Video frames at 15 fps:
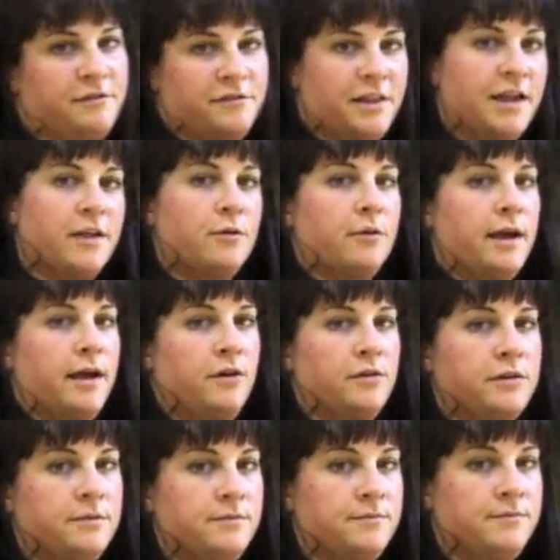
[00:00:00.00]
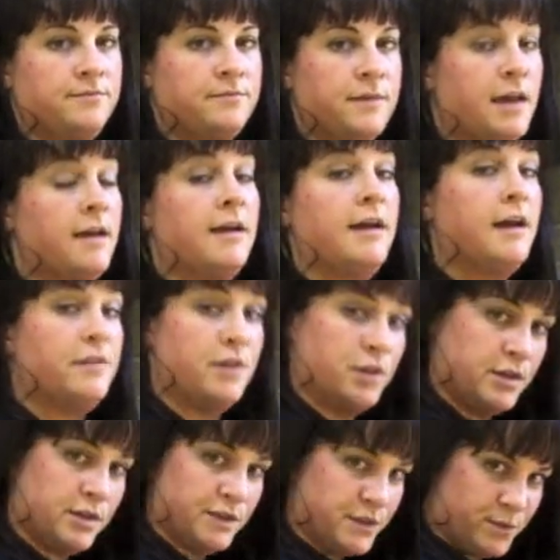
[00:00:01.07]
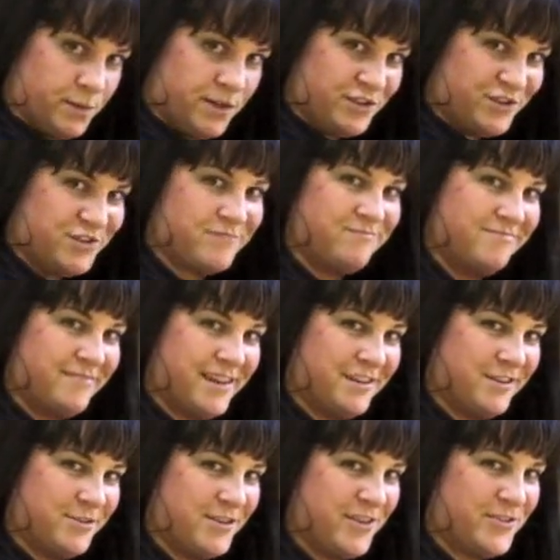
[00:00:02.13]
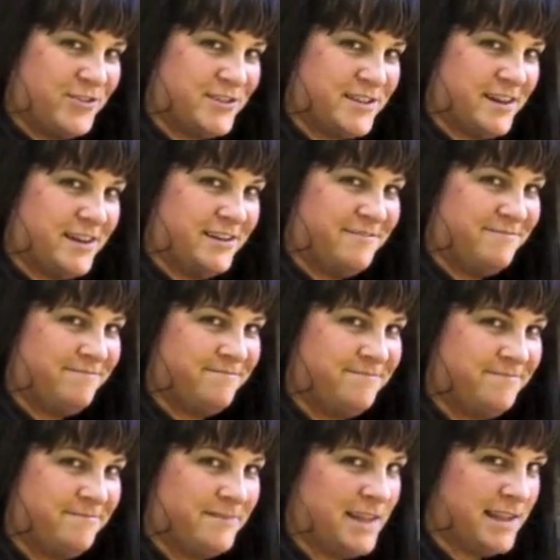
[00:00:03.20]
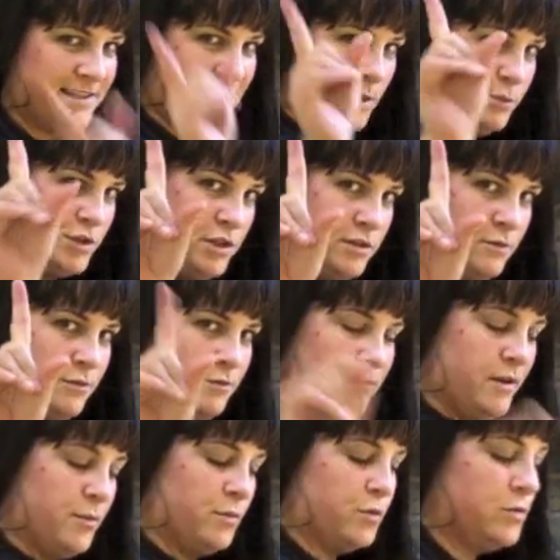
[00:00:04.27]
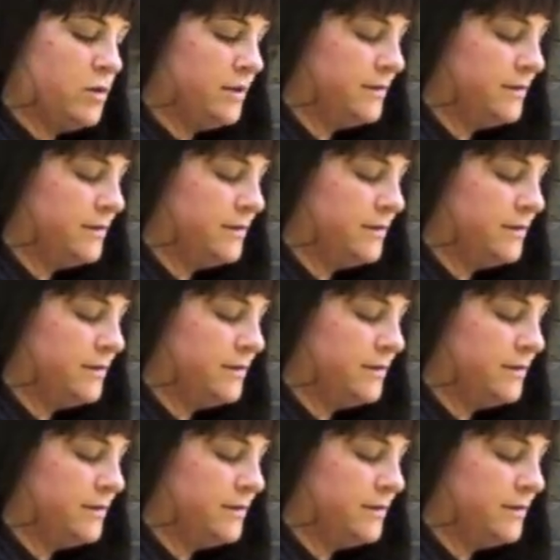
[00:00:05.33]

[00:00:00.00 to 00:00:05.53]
left leg around. And then you can switch and do the other side. That's option number